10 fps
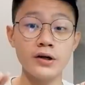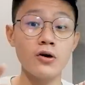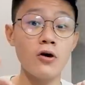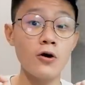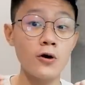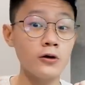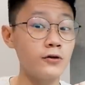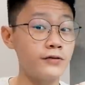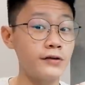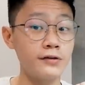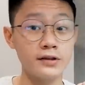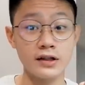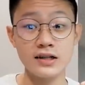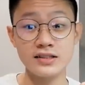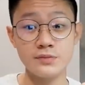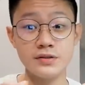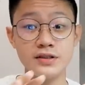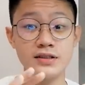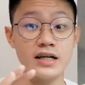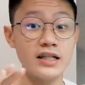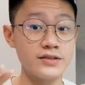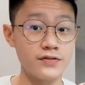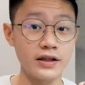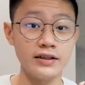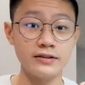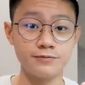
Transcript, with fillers: make all of our customers satisfied.